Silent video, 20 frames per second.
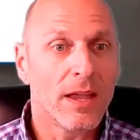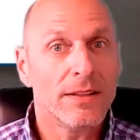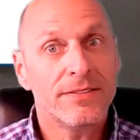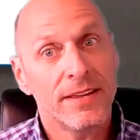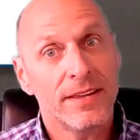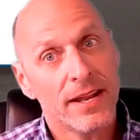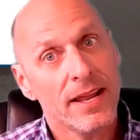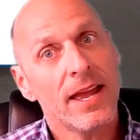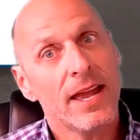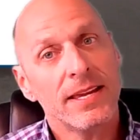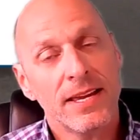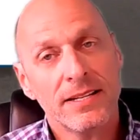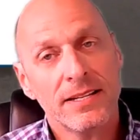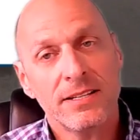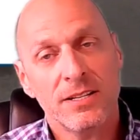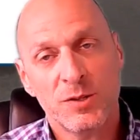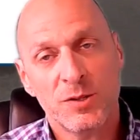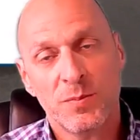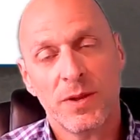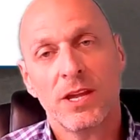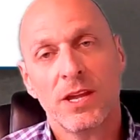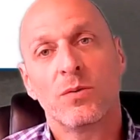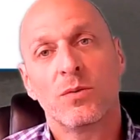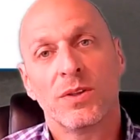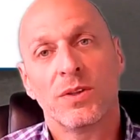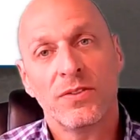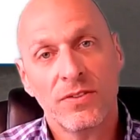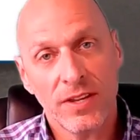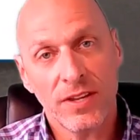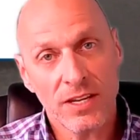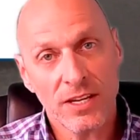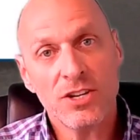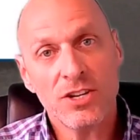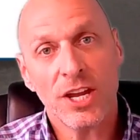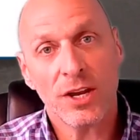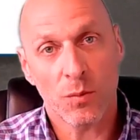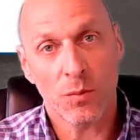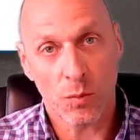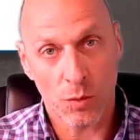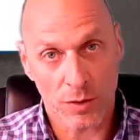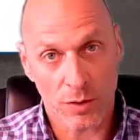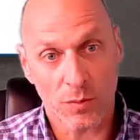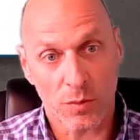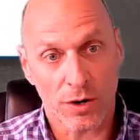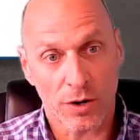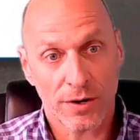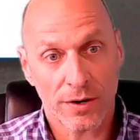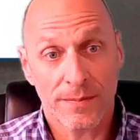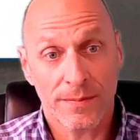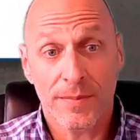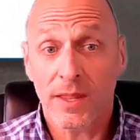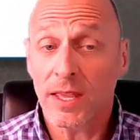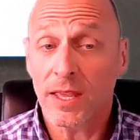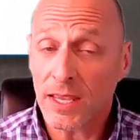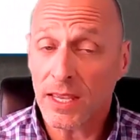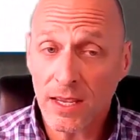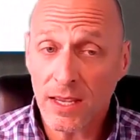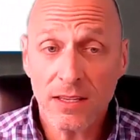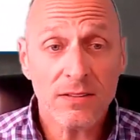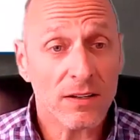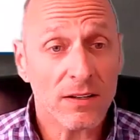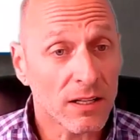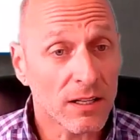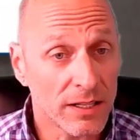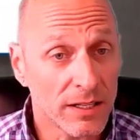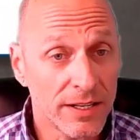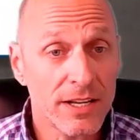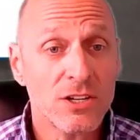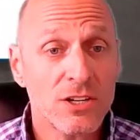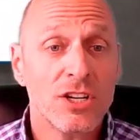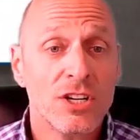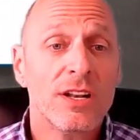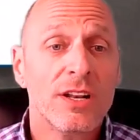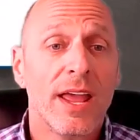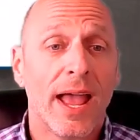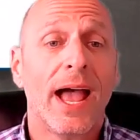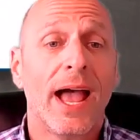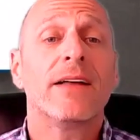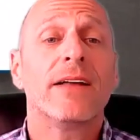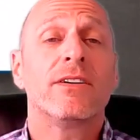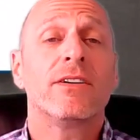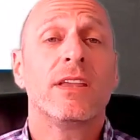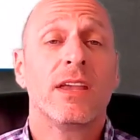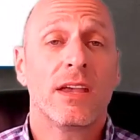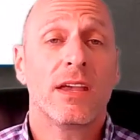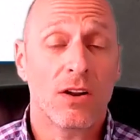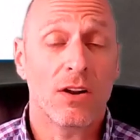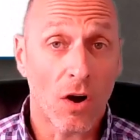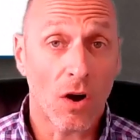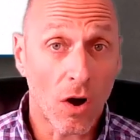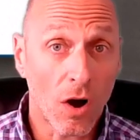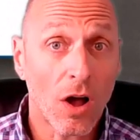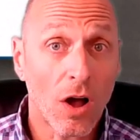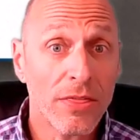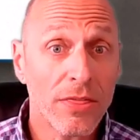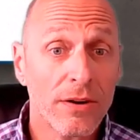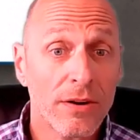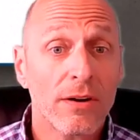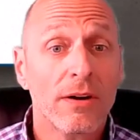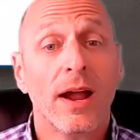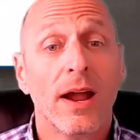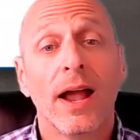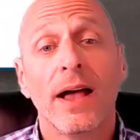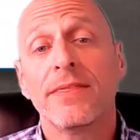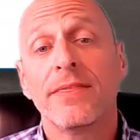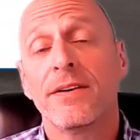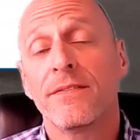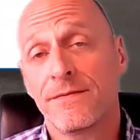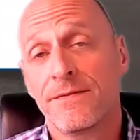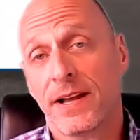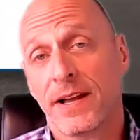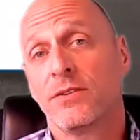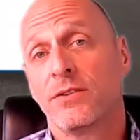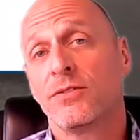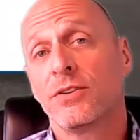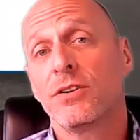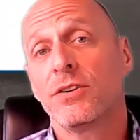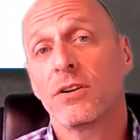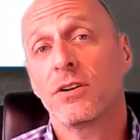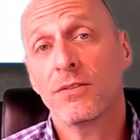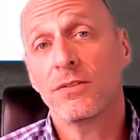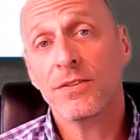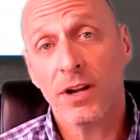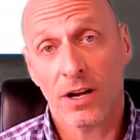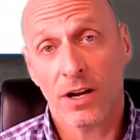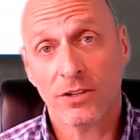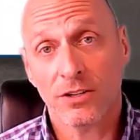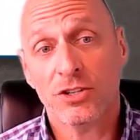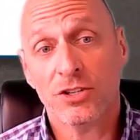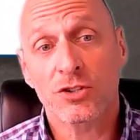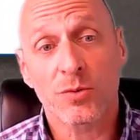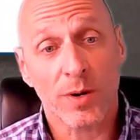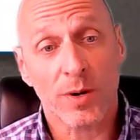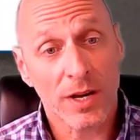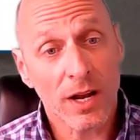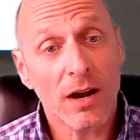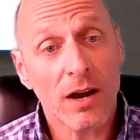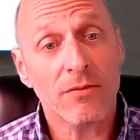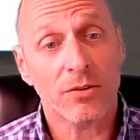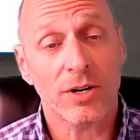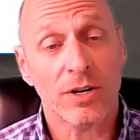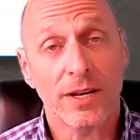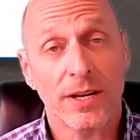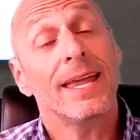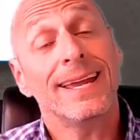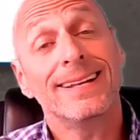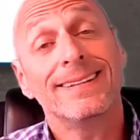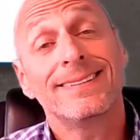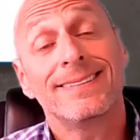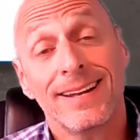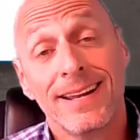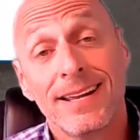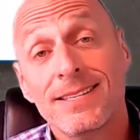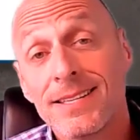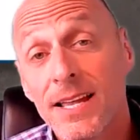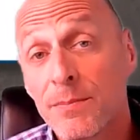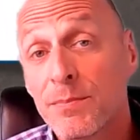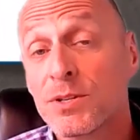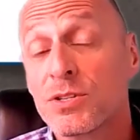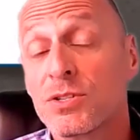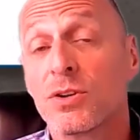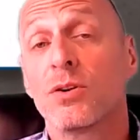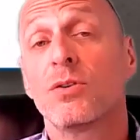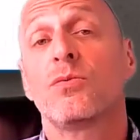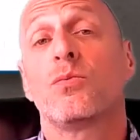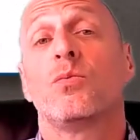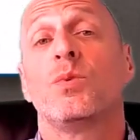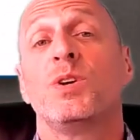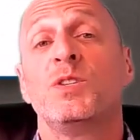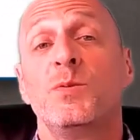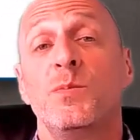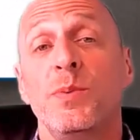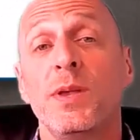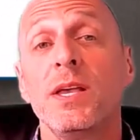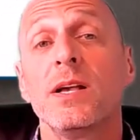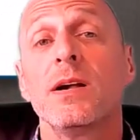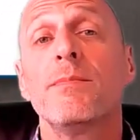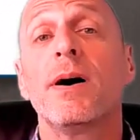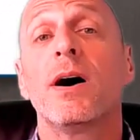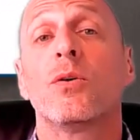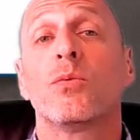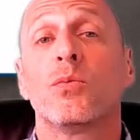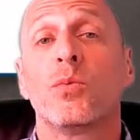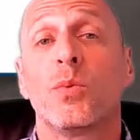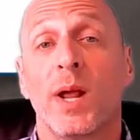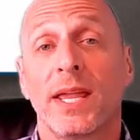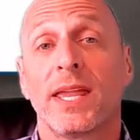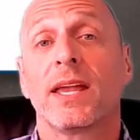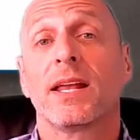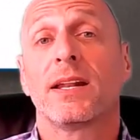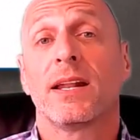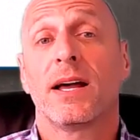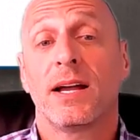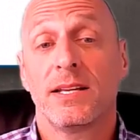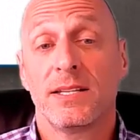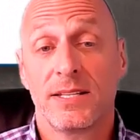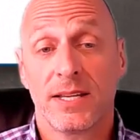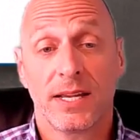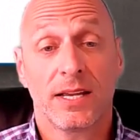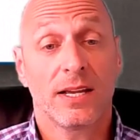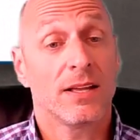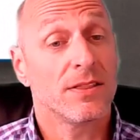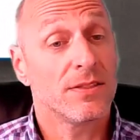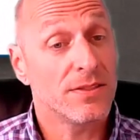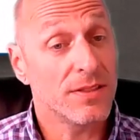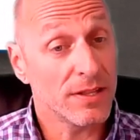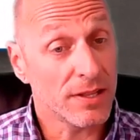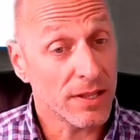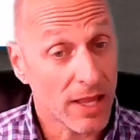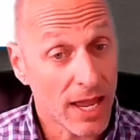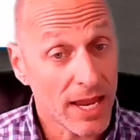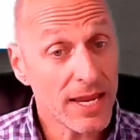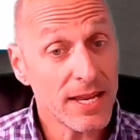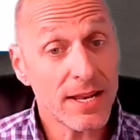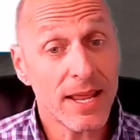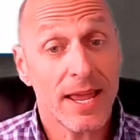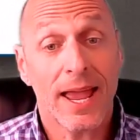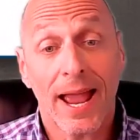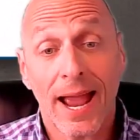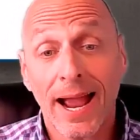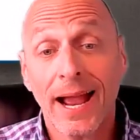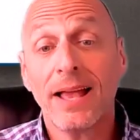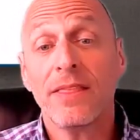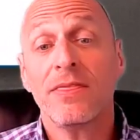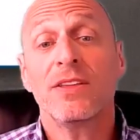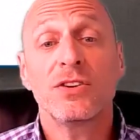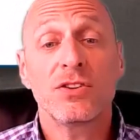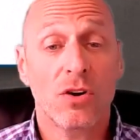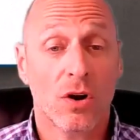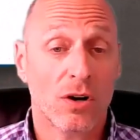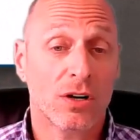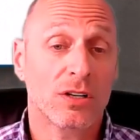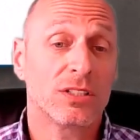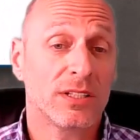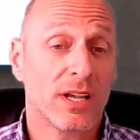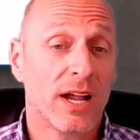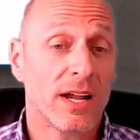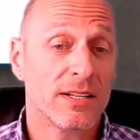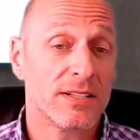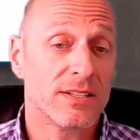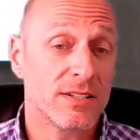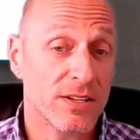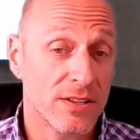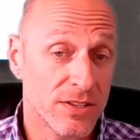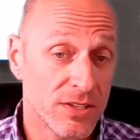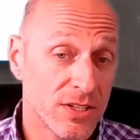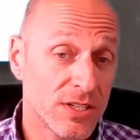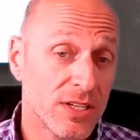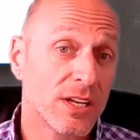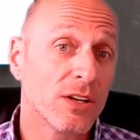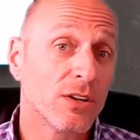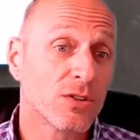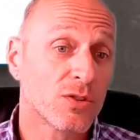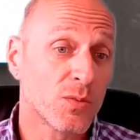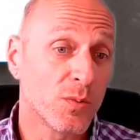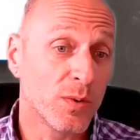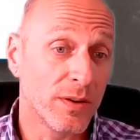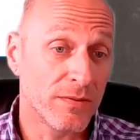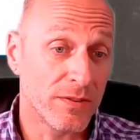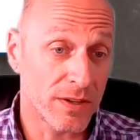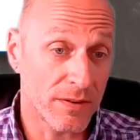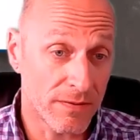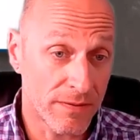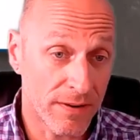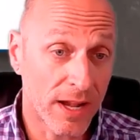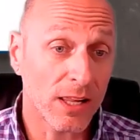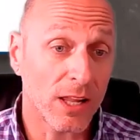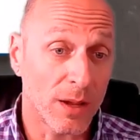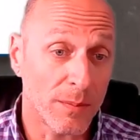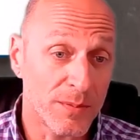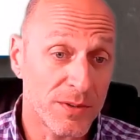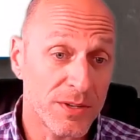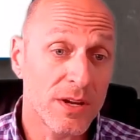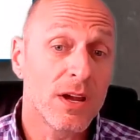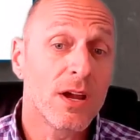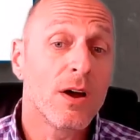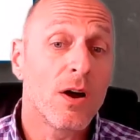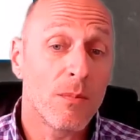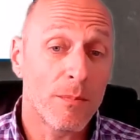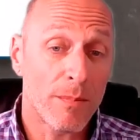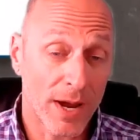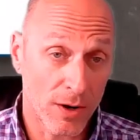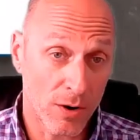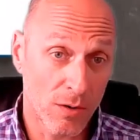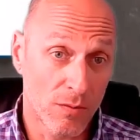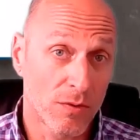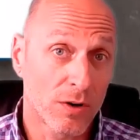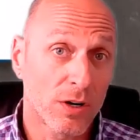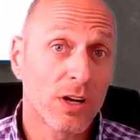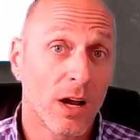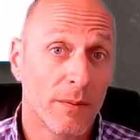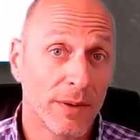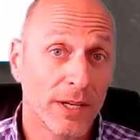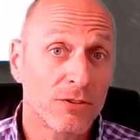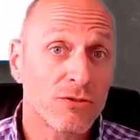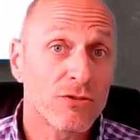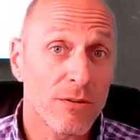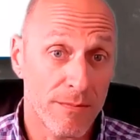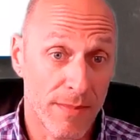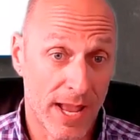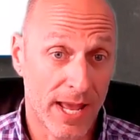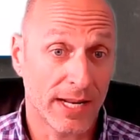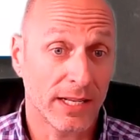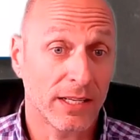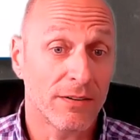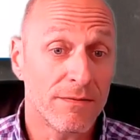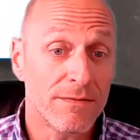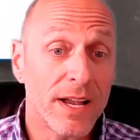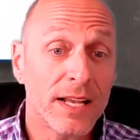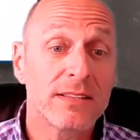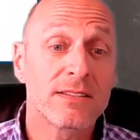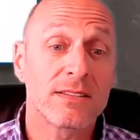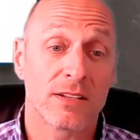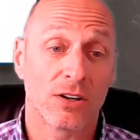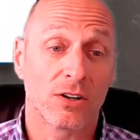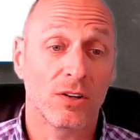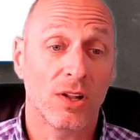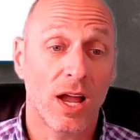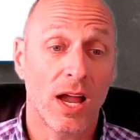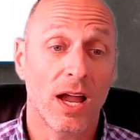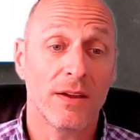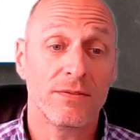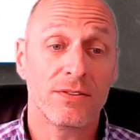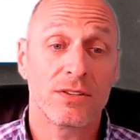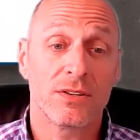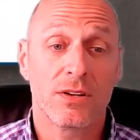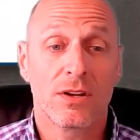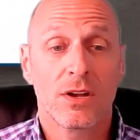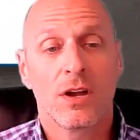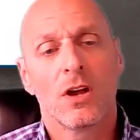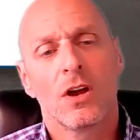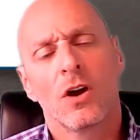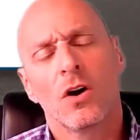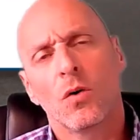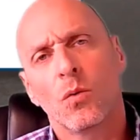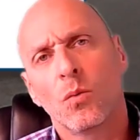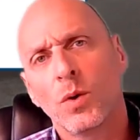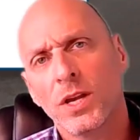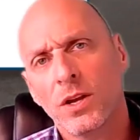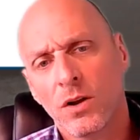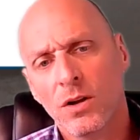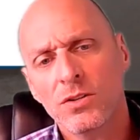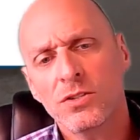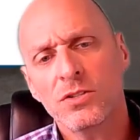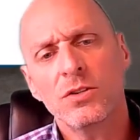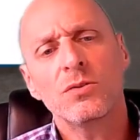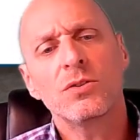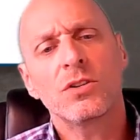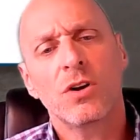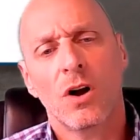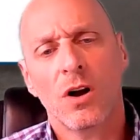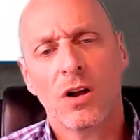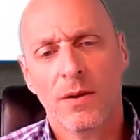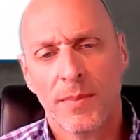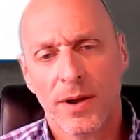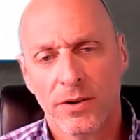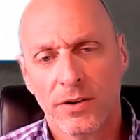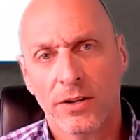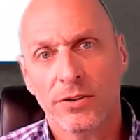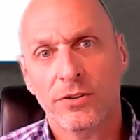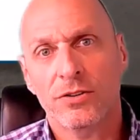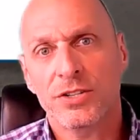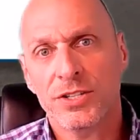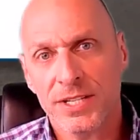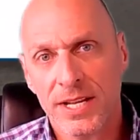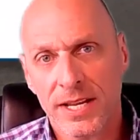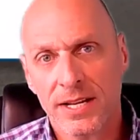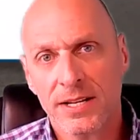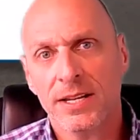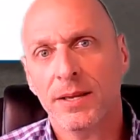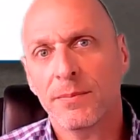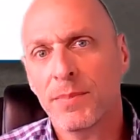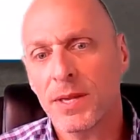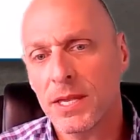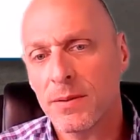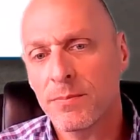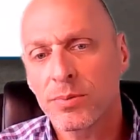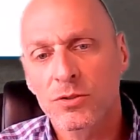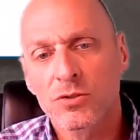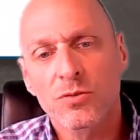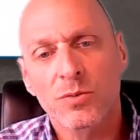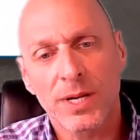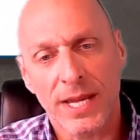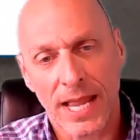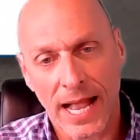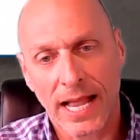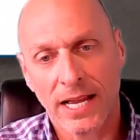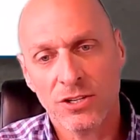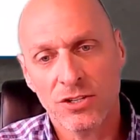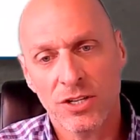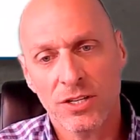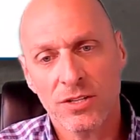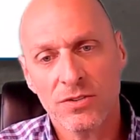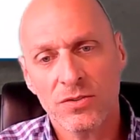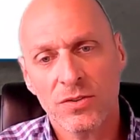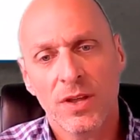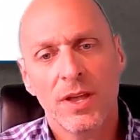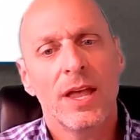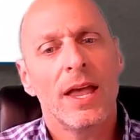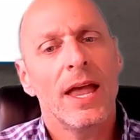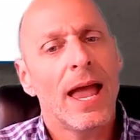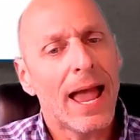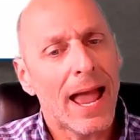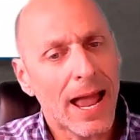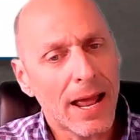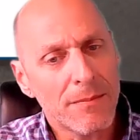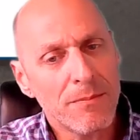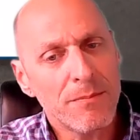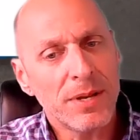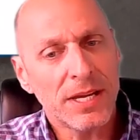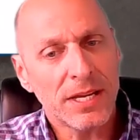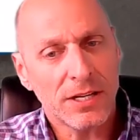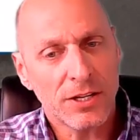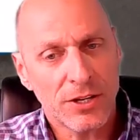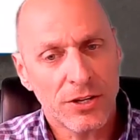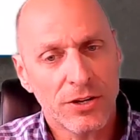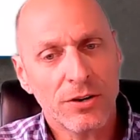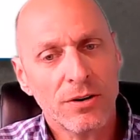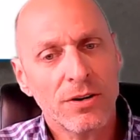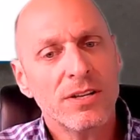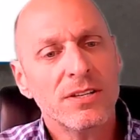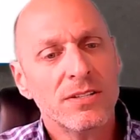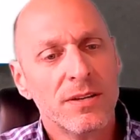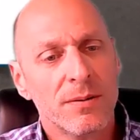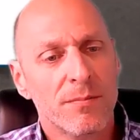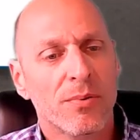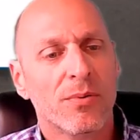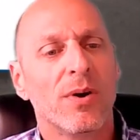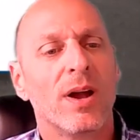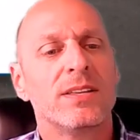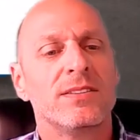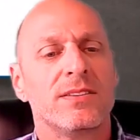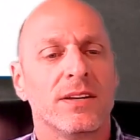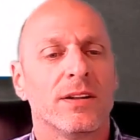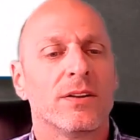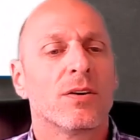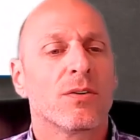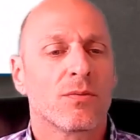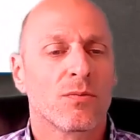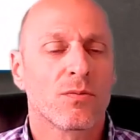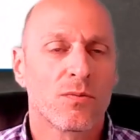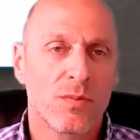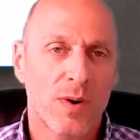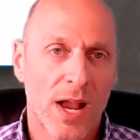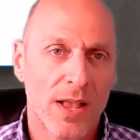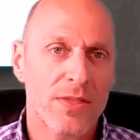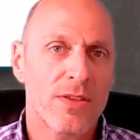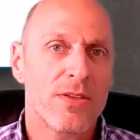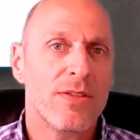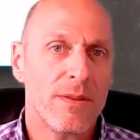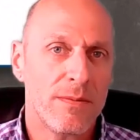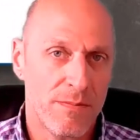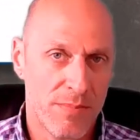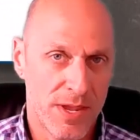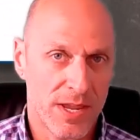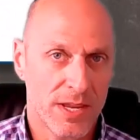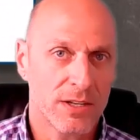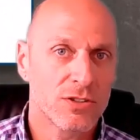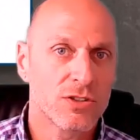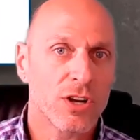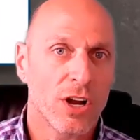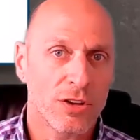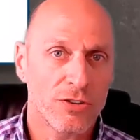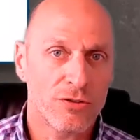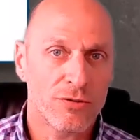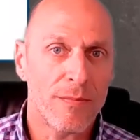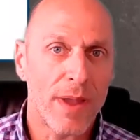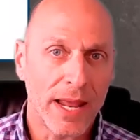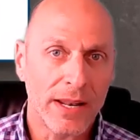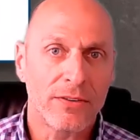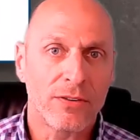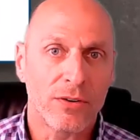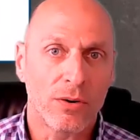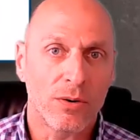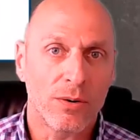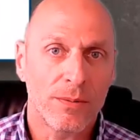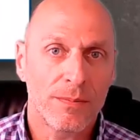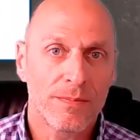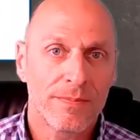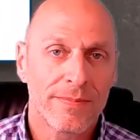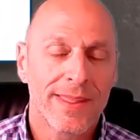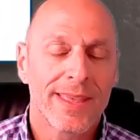Today I get to speak with TJ Woodward. He's a clinician, advocate, author, and the founder of Conscious Recovery. In today's episode, we speak about recognizing the light and the dark sides to the skills we've developed by overcoming traumatic events in our lives. We also talk about understanding people's reactions and being curious and present rather than being judgmental.